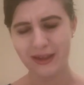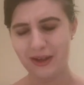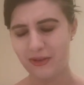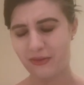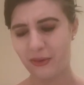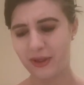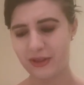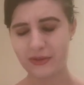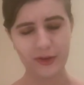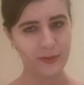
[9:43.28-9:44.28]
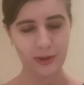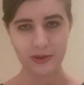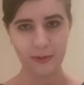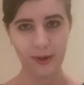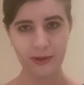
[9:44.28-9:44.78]
for the sort of
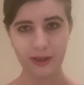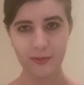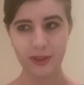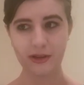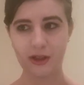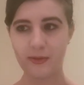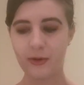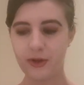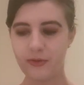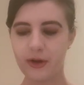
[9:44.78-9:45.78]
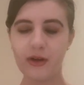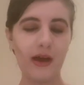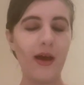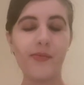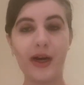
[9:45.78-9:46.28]
post-apocalyptic look I'm going for.
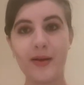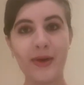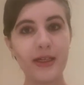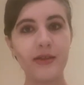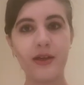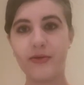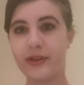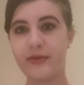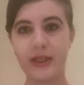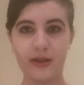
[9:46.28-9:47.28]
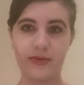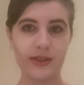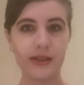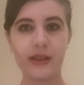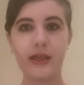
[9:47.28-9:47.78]
But I imagine if you're living in a
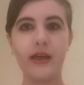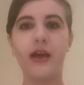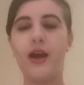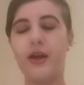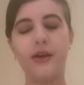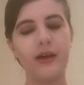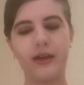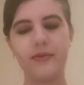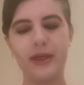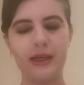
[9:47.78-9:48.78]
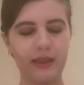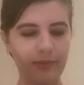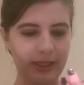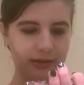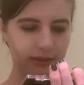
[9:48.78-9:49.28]
facility, you're not gonna be getting the
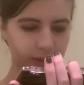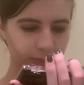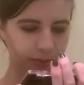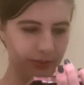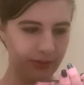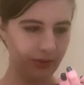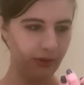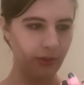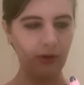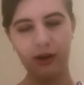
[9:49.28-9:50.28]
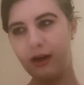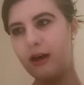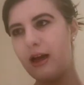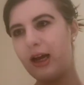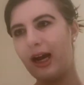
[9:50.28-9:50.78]
best sleep. So
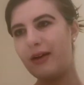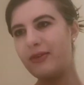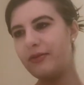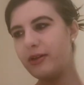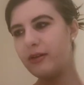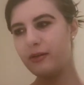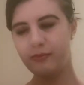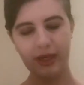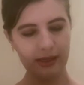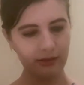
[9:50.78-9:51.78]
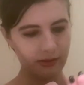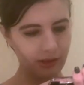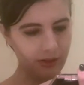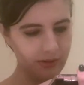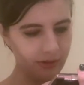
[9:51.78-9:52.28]
I've never made
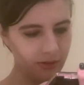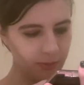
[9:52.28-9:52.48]
dark circles